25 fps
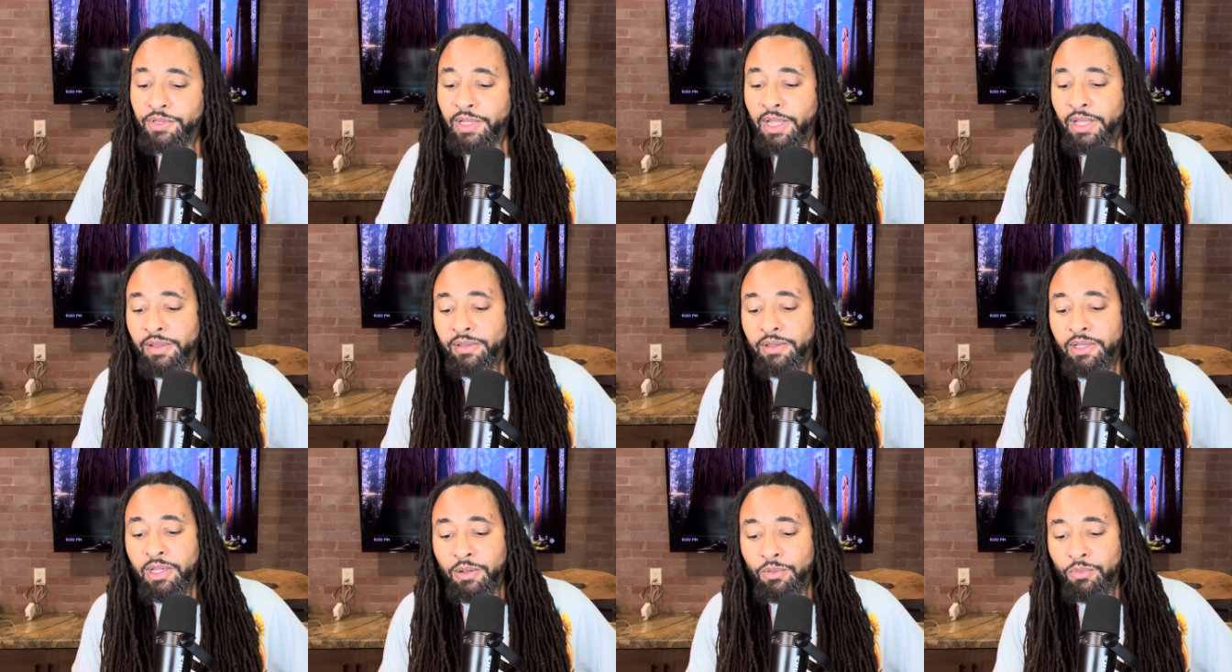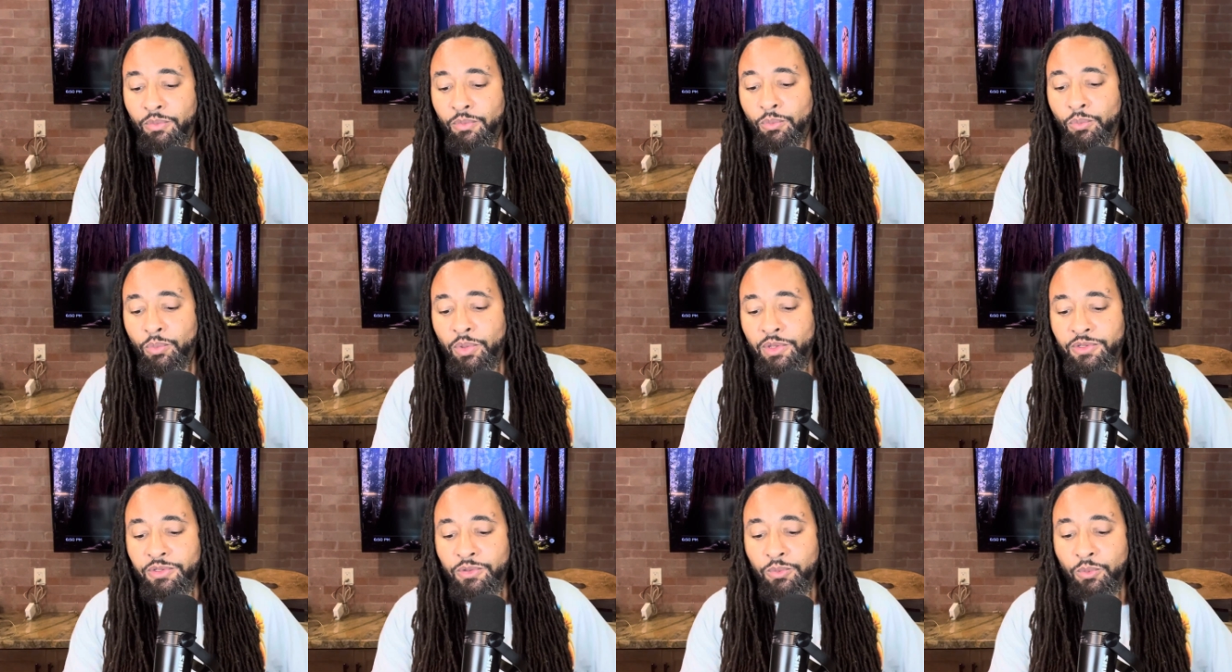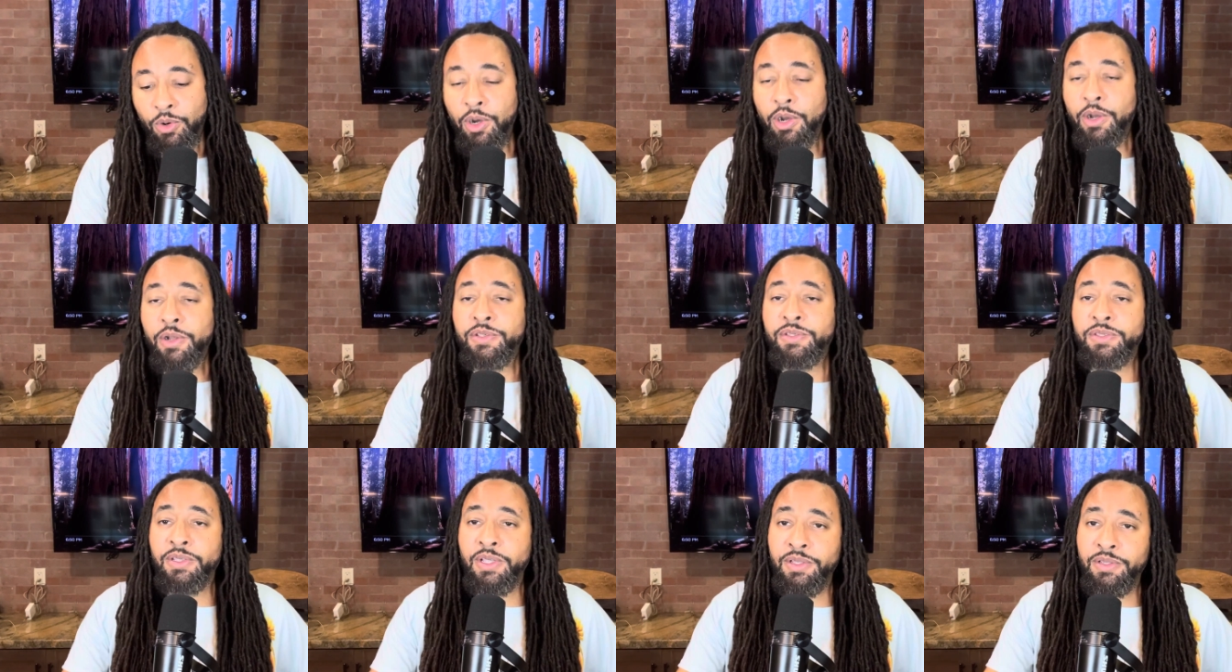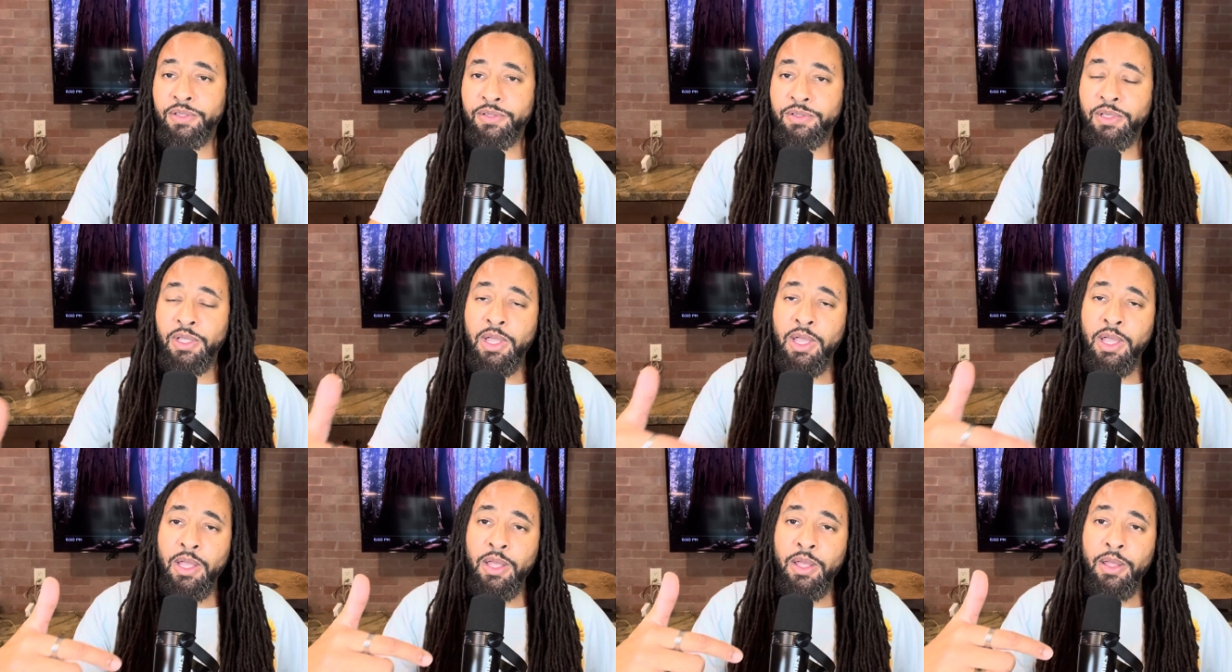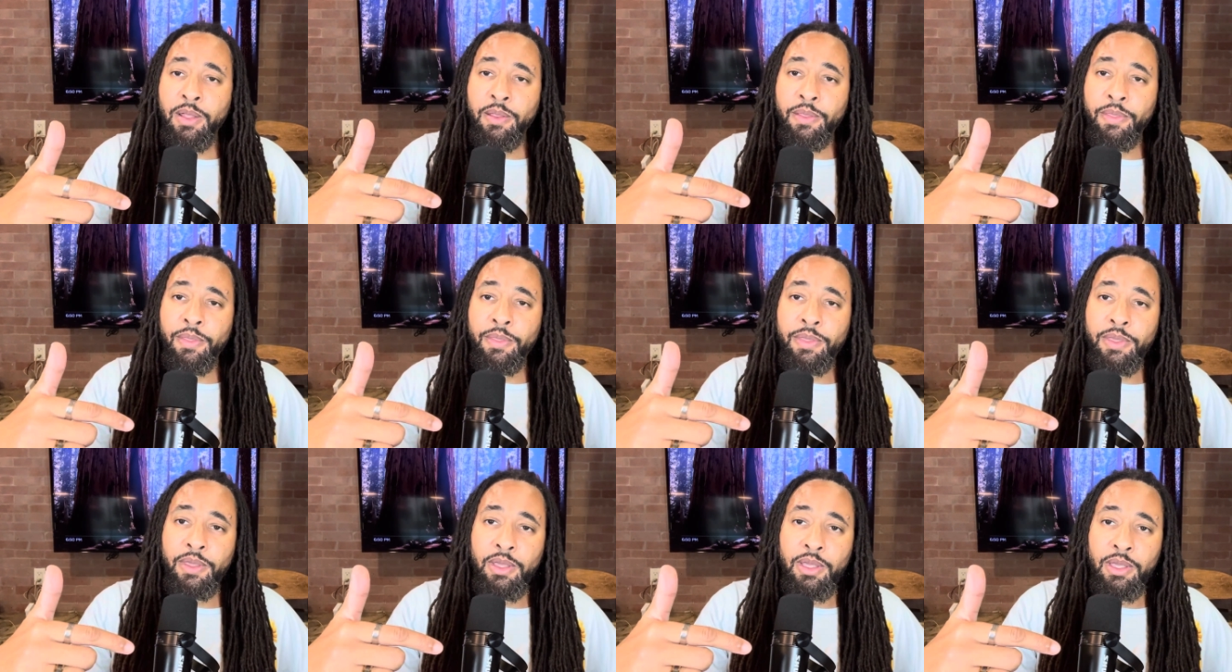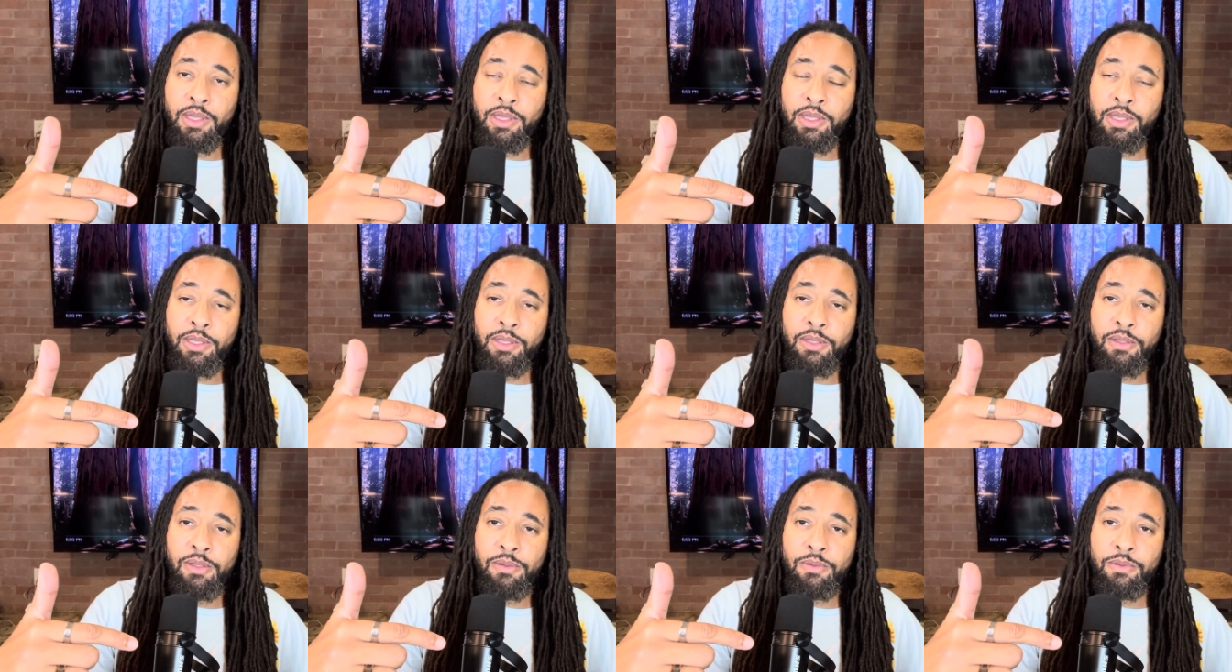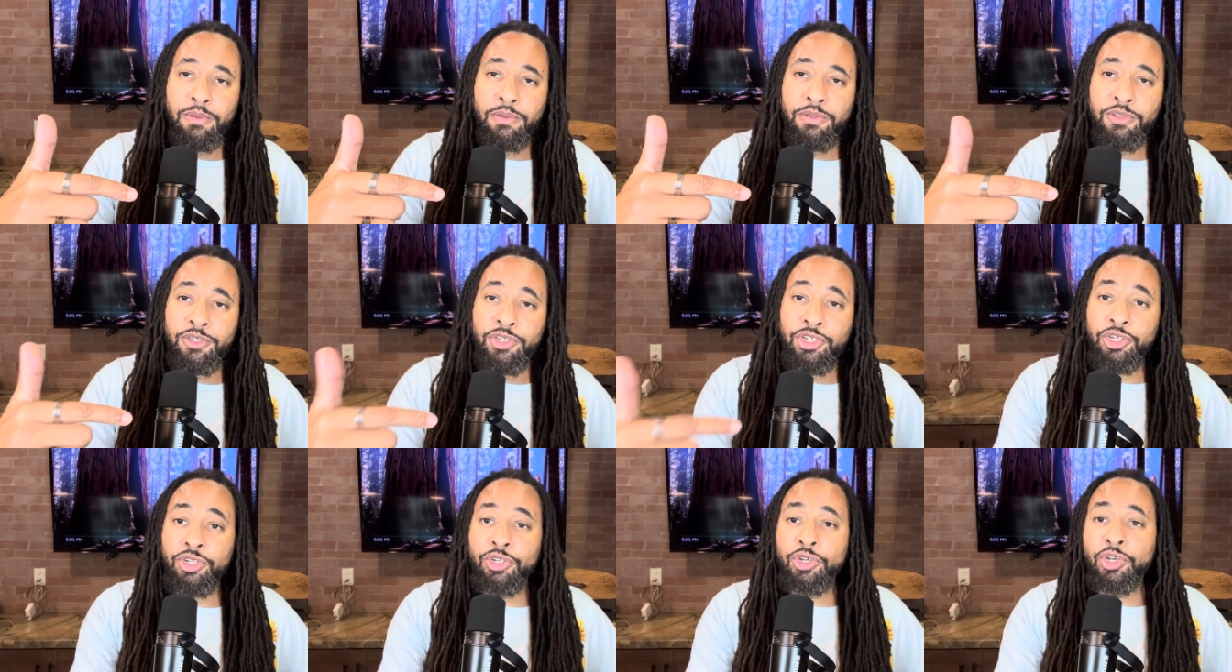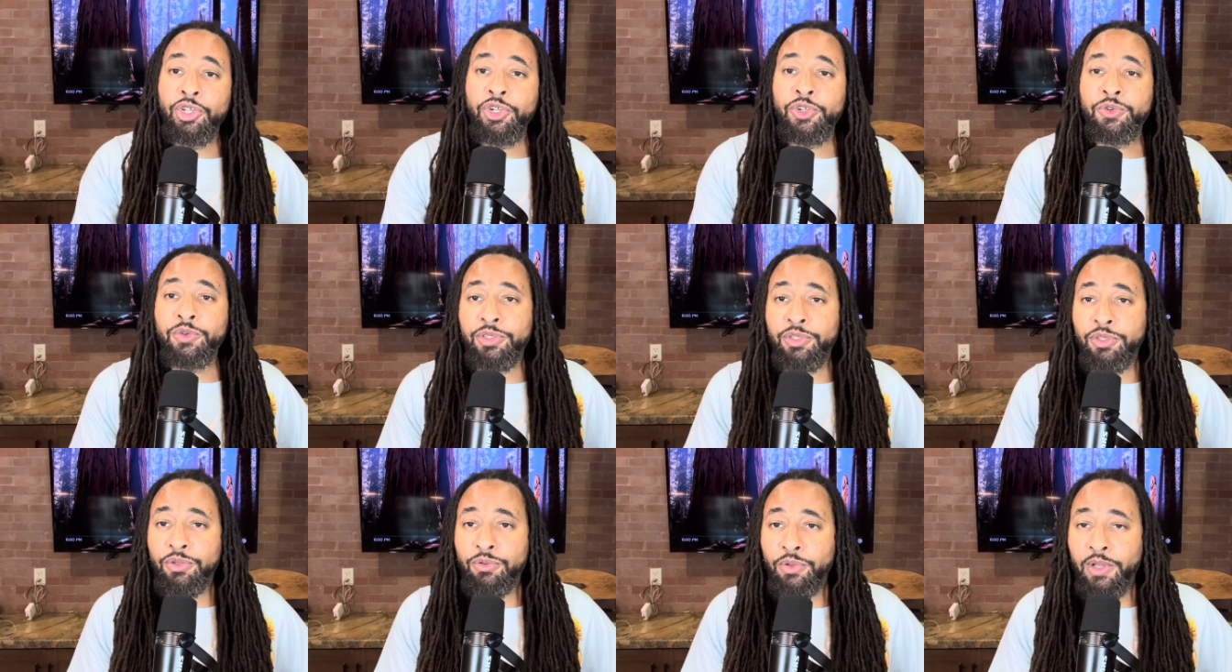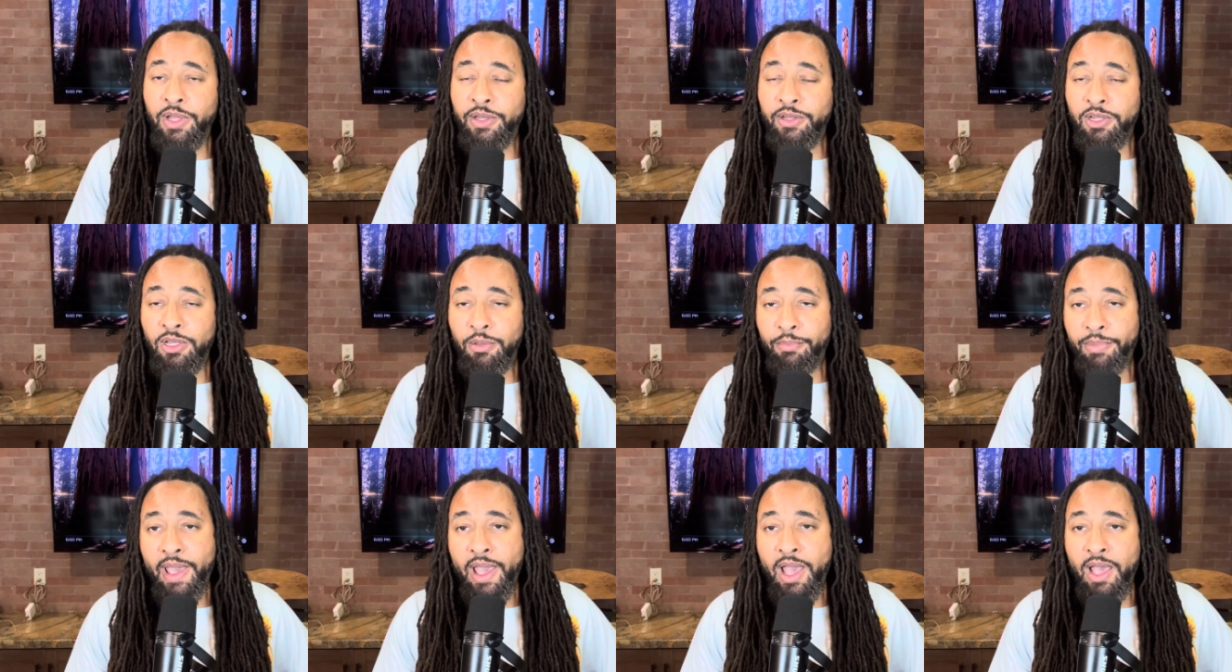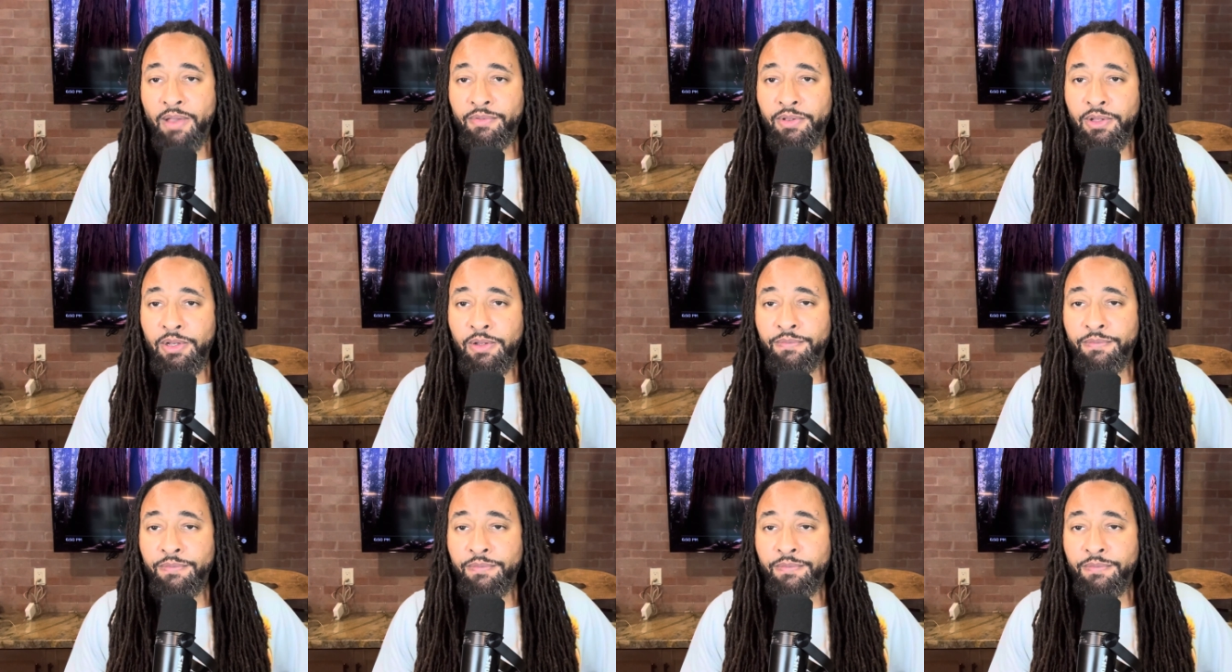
And then what's worse is the children you end up having,